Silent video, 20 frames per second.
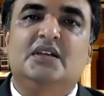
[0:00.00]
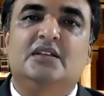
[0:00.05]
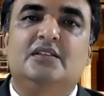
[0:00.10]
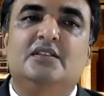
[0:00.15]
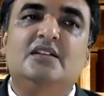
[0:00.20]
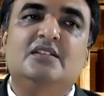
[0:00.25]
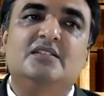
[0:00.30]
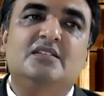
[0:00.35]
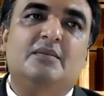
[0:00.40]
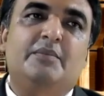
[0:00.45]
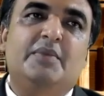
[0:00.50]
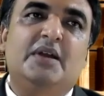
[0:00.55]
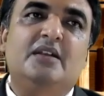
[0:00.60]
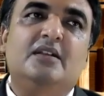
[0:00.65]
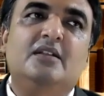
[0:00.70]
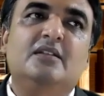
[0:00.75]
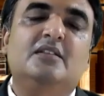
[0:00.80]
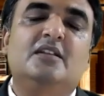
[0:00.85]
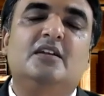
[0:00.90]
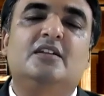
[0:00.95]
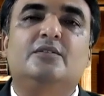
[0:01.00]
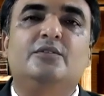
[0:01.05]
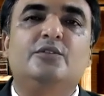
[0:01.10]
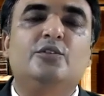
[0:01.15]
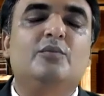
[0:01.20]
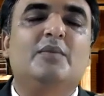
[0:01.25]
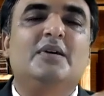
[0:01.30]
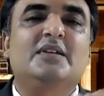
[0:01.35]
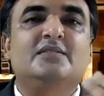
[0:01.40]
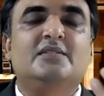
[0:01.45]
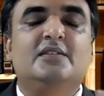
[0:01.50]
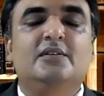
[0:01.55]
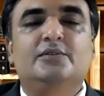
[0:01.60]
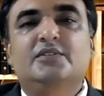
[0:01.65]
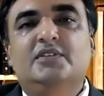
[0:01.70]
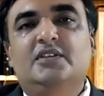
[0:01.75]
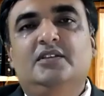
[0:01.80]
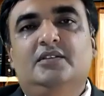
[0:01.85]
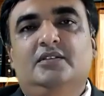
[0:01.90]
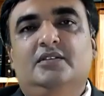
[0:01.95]
There is a pattern that you must have
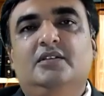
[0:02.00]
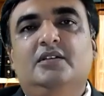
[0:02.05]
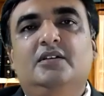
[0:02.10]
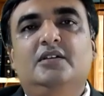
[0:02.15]
seen,